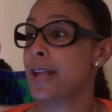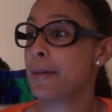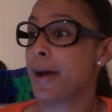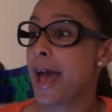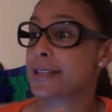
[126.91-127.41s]

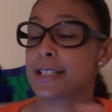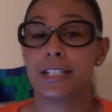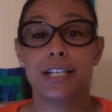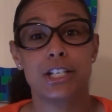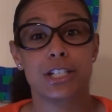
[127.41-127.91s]
neighbor has an
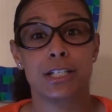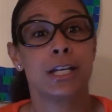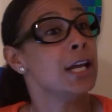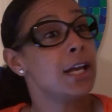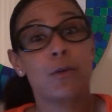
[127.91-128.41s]
addition,
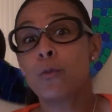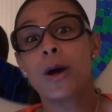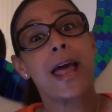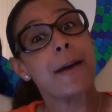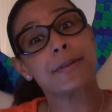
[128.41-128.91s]

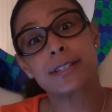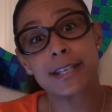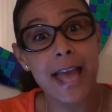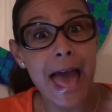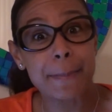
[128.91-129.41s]
what happens to
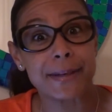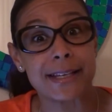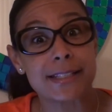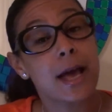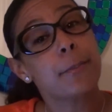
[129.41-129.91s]
your
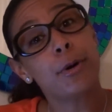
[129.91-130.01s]
happiness?